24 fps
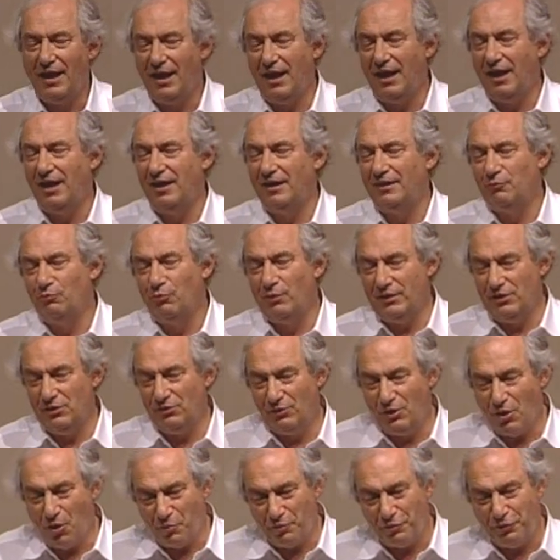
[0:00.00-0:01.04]
And when you
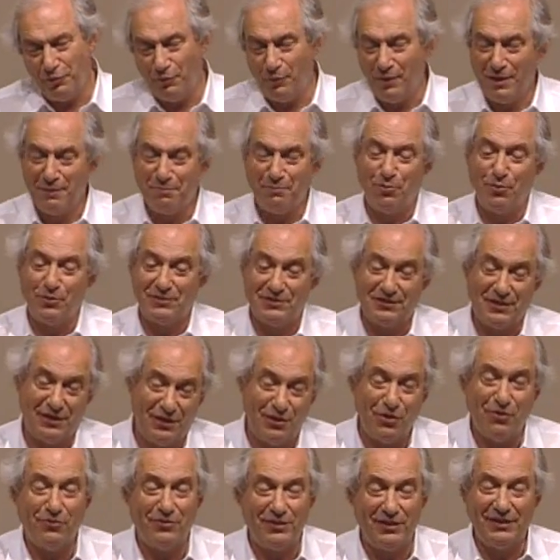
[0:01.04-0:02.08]
go through airport
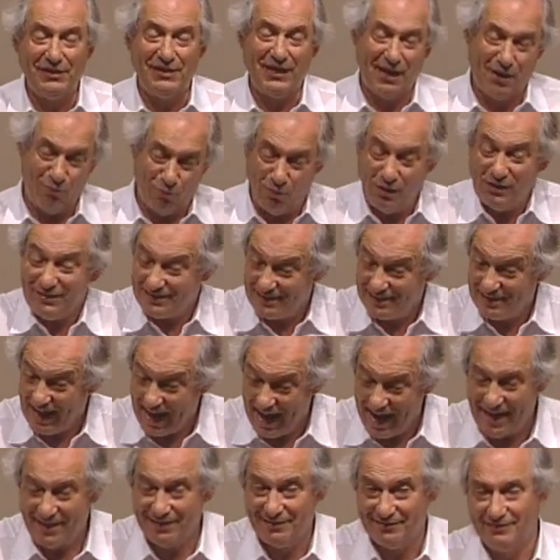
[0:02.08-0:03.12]
security now, what's
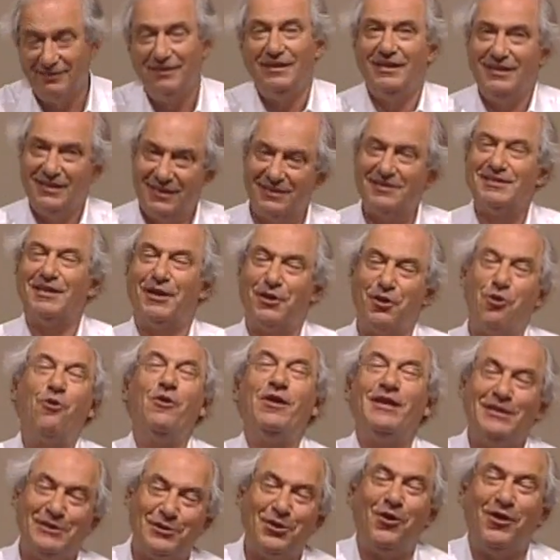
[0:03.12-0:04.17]
that? It's a
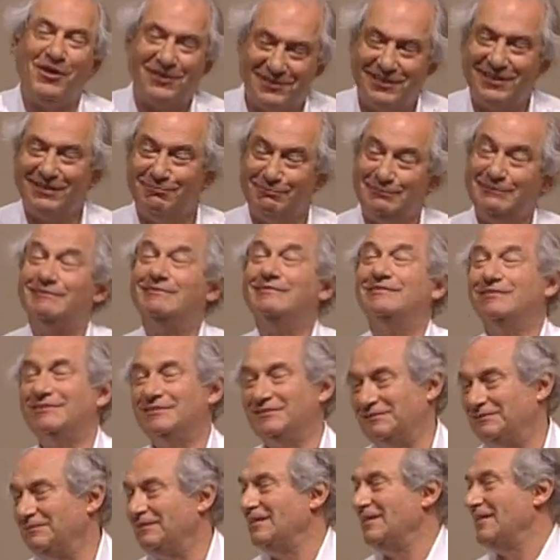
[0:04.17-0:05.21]
coin tossing.